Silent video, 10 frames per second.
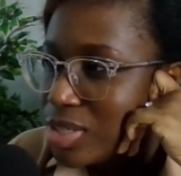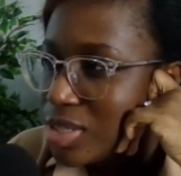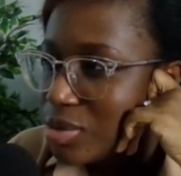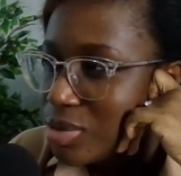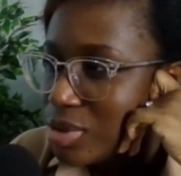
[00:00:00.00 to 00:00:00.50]
See
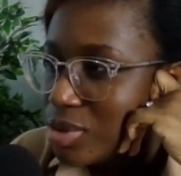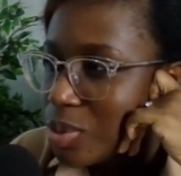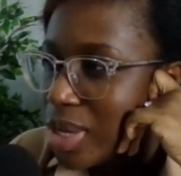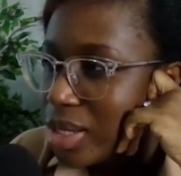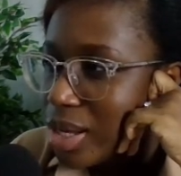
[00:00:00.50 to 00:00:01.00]
the
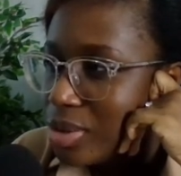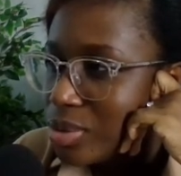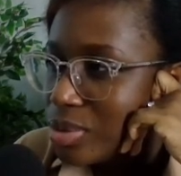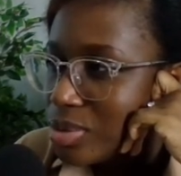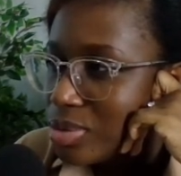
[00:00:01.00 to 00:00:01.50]
white
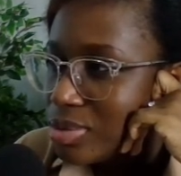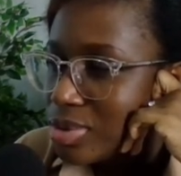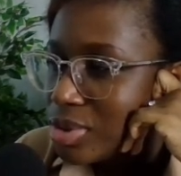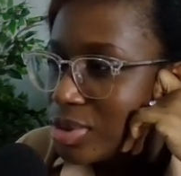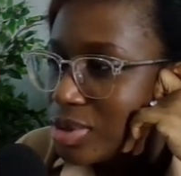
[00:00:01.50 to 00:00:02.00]
candle,
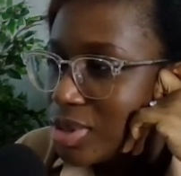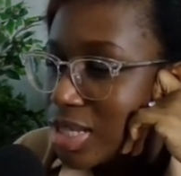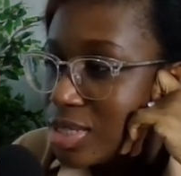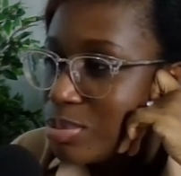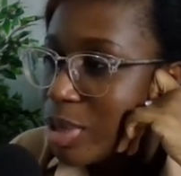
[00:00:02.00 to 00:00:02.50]

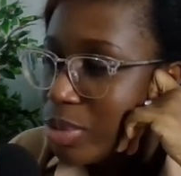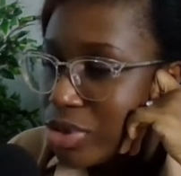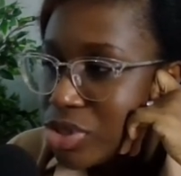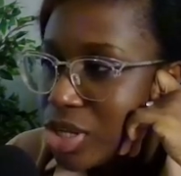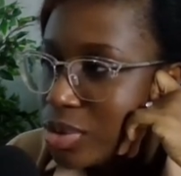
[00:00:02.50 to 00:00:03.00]
that's my
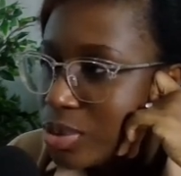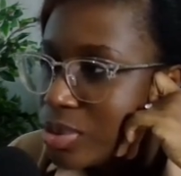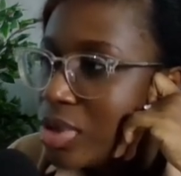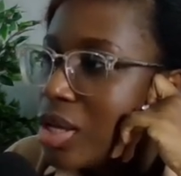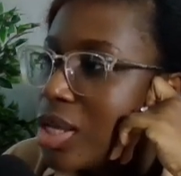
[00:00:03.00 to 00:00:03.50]
bearish candle.